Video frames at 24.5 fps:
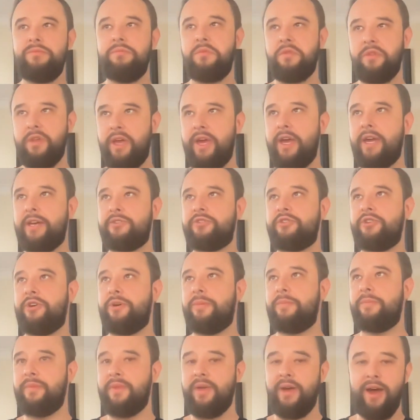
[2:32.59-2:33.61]
Yeah,
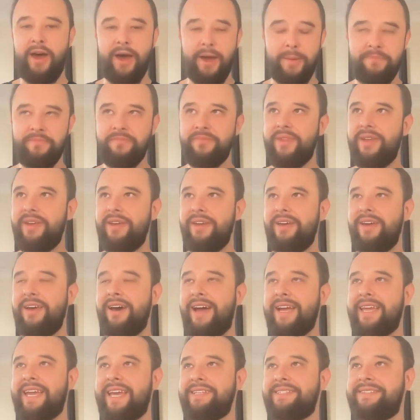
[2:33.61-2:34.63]
sure.
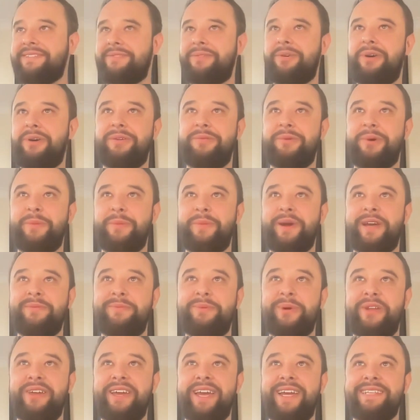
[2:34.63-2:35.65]
I guess one way of
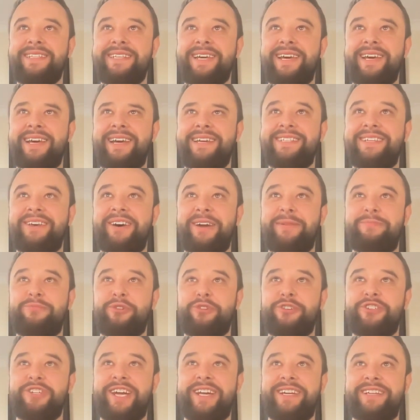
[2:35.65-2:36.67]
putting it is a side
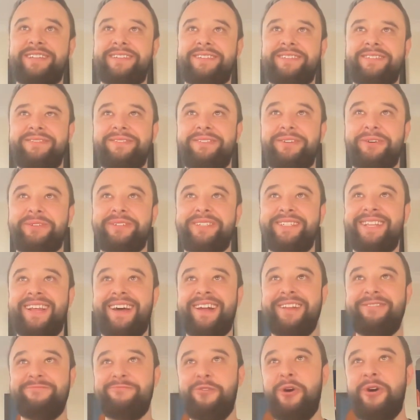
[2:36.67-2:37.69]
project gone
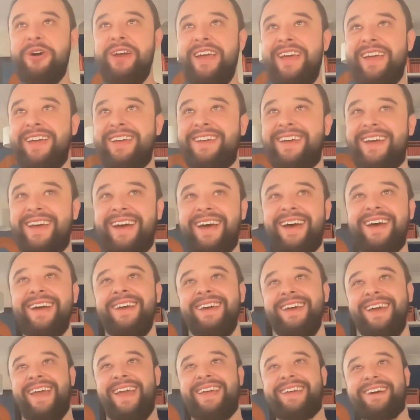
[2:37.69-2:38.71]
slightly wrong.
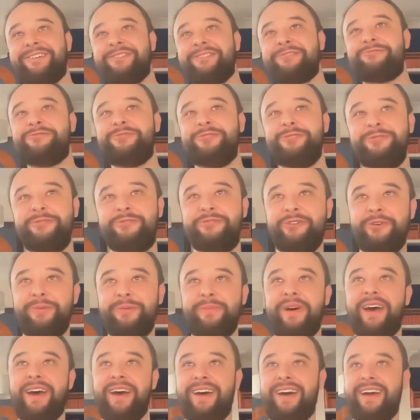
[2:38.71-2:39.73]
It kind of grew
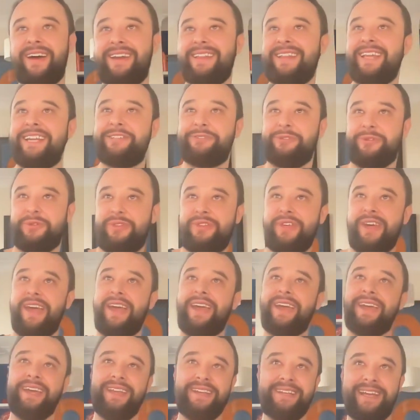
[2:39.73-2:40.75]
from an initial
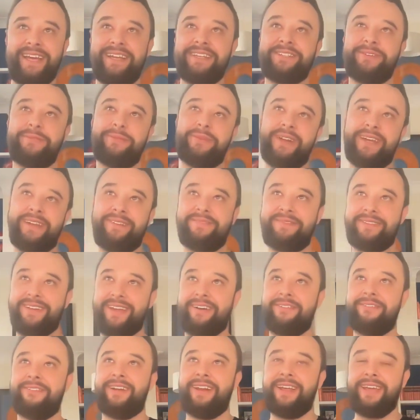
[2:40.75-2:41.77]
thing into what it
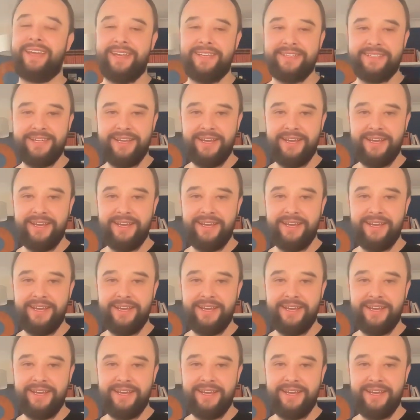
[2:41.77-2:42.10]
currently is.